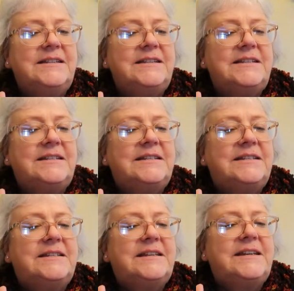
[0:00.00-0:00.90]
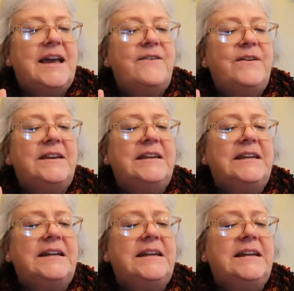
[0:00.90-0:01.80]

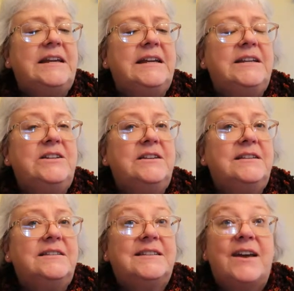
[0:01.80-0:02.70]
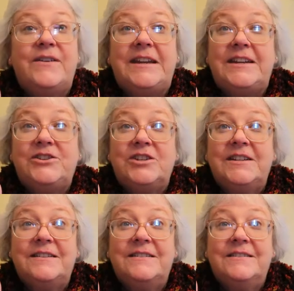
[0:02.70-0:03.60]
Skevening,
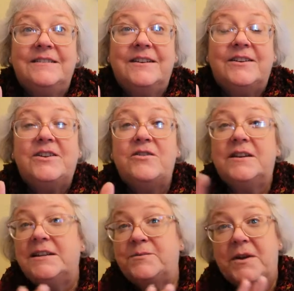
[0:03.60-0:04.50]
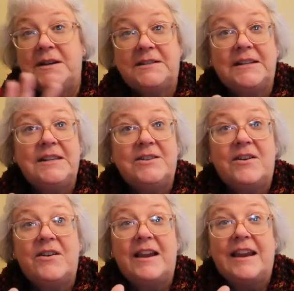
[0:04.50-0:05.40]
Scheveningen. Yoka is probably sitting
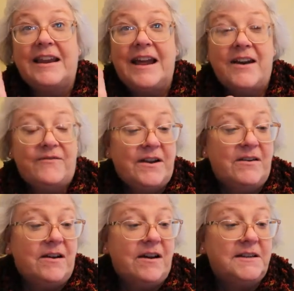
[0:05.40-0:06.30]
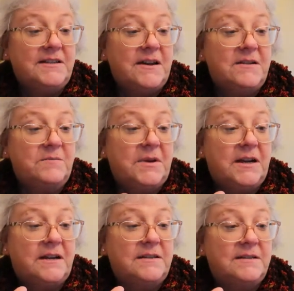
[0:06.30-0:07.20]
there laughing her eyes out
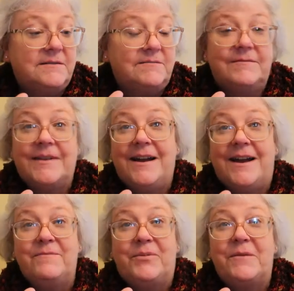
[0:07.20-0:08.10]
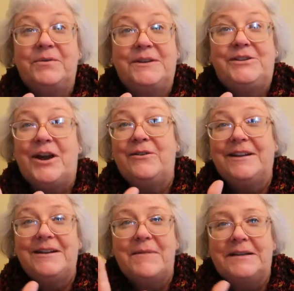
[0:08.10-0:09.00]
because I'm probably
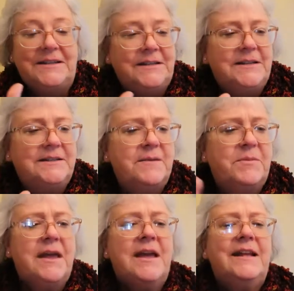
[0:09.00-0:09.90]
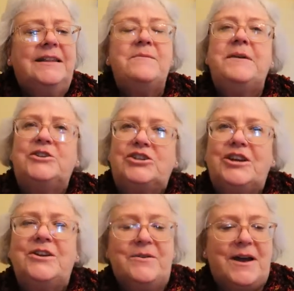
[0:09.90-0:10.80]
totally messing these up. Let me just
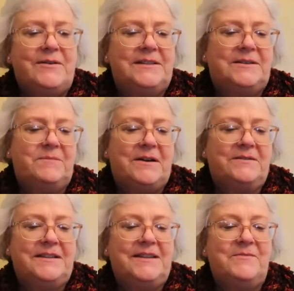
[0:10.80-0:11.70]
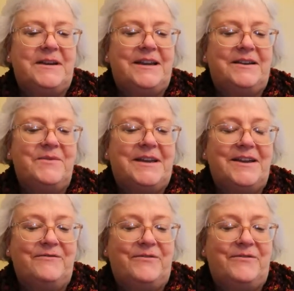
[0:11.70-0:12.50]
show you how it's spelled and then we can, we can